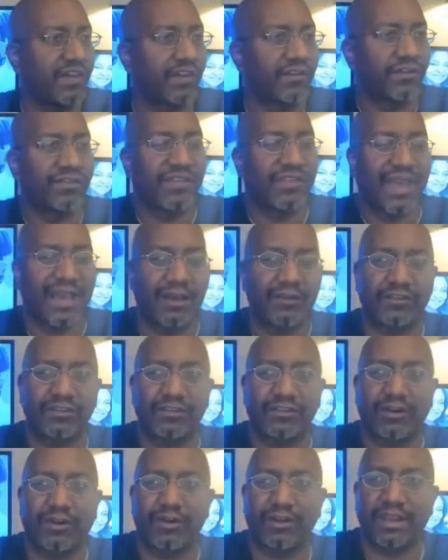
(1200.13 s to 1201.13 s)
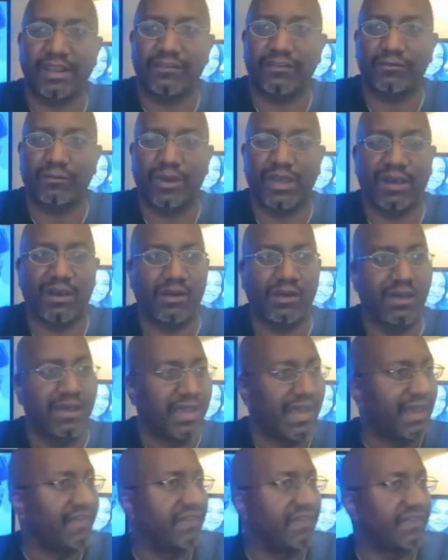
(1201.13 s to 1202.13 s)
other 1,000 learn it as well.
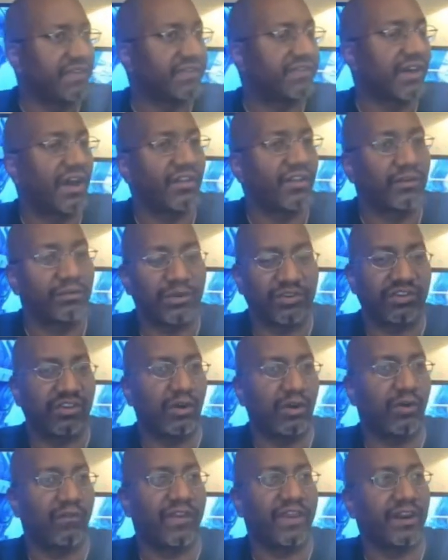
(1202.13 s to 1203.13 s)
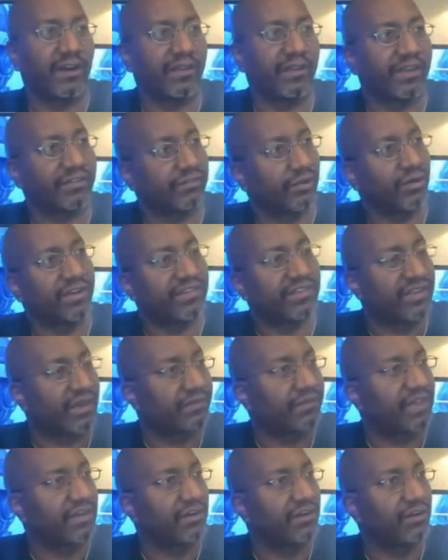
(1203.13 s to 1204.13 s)
And then this other machine over here that's learning
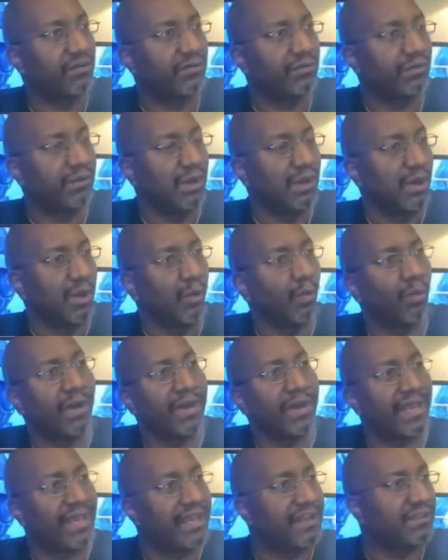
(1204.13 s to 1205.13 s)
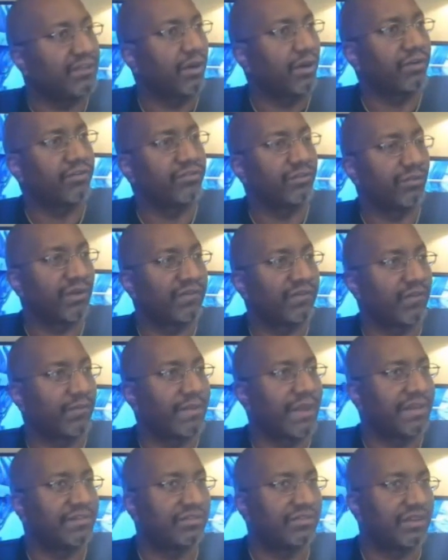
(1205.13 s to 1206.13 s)
something new, when it learns new
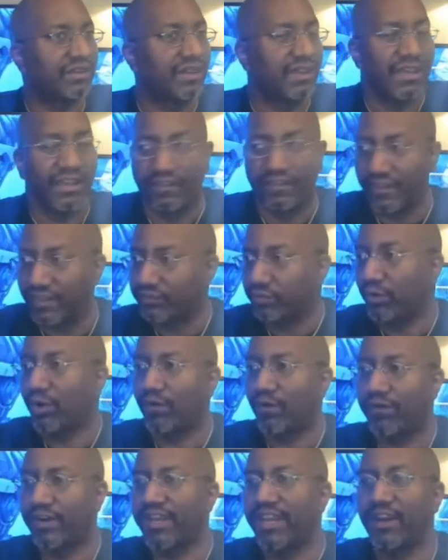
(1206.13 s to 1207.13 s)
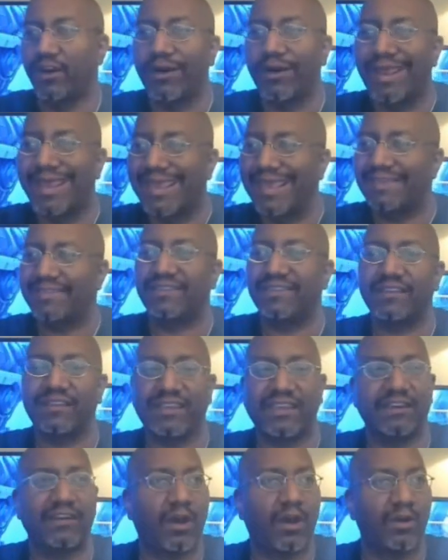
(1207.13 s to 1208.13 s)
information, this one over here
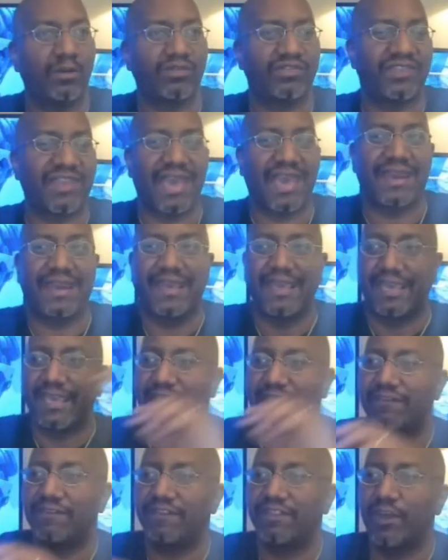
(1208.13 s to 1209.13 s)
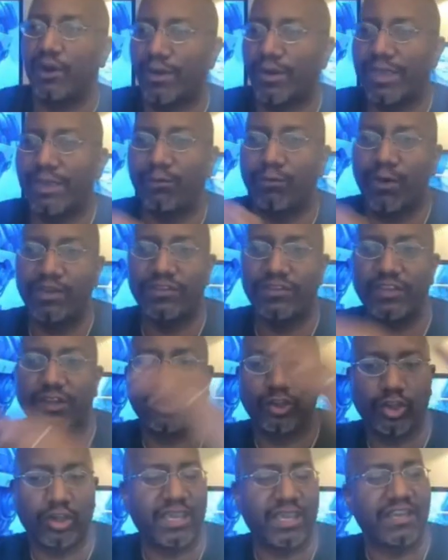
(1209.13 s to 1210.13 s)
instantly knows that, even though it wasn't
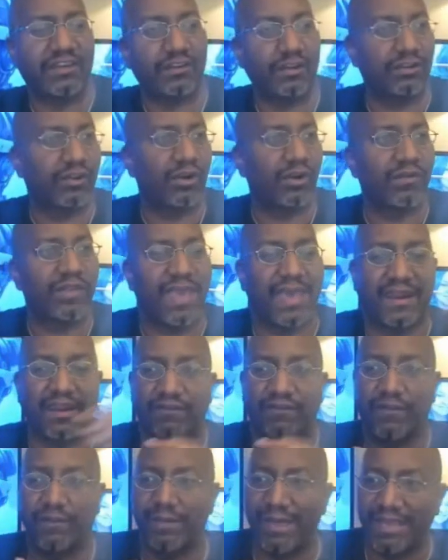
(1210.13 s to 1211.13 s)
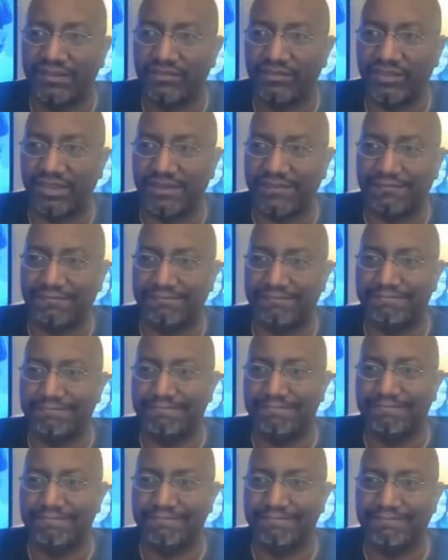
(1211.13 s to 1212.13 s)
looking to learn that information.
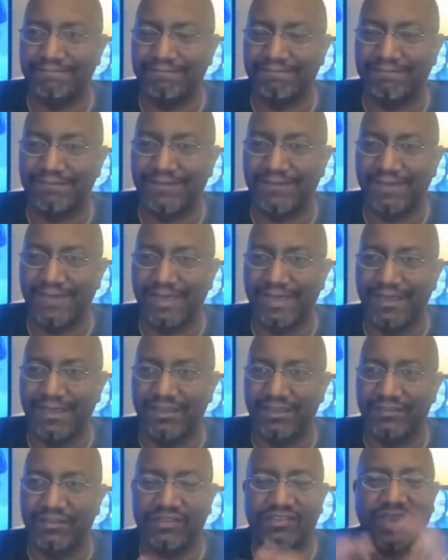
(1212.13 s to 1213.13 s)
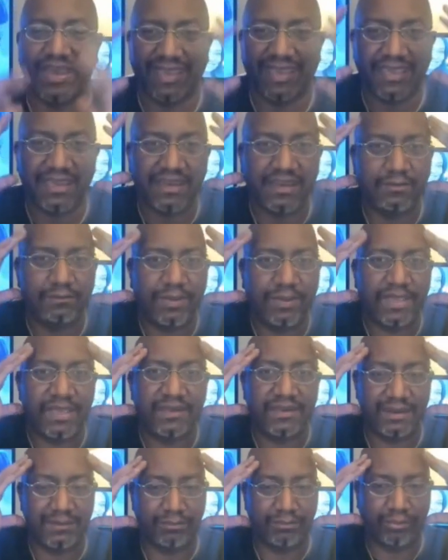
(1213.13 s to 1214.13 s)
So it's like
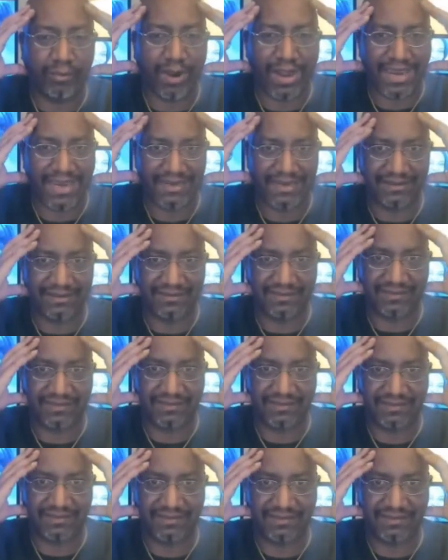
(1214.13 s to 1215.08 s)
independent brains.